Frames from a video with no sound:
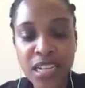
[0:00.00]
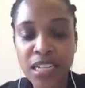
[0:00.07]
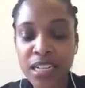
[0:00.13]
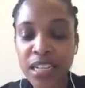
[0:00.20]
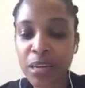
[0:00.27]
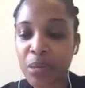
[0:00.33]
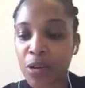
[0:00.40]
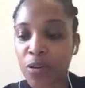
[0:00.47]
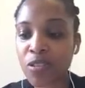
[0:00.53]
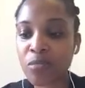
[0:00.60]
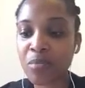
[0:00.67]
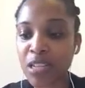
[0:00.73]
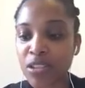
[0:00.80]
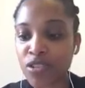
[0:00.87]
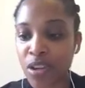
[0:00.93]
it can be caused
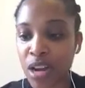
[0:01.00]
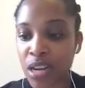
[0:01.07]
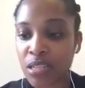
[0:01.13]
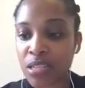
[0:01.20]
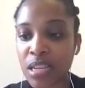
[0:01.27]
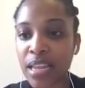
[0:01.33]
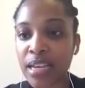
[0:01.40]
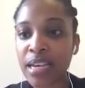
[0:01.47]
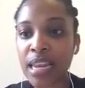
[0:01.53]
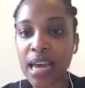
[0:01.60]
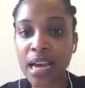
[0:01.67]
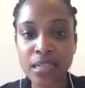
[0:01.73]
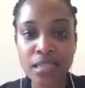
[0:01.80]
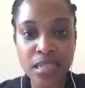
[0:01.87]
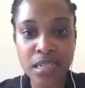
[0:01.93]
by drugs like
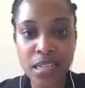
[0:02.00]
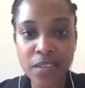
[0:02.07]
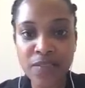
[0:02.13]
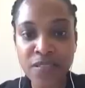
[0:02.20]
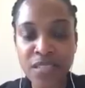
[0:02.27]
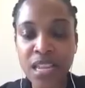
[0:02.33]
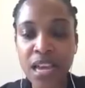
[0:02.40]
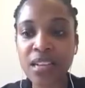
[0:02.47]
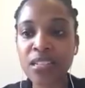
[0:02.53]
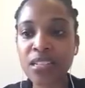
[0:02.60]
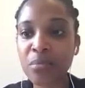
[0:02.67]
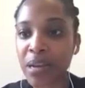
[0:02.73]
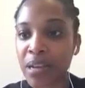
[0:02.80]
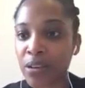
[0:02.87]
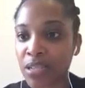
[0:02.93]
laxatives,
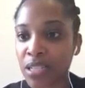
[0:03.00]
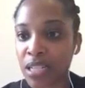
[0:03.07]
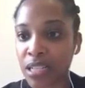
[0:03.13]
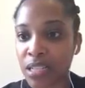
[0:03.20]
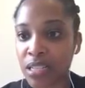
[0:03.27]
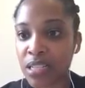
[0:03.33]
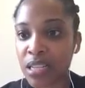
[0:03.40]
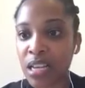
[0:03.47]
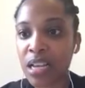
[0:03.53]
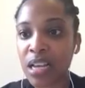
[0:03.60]
antibiotics.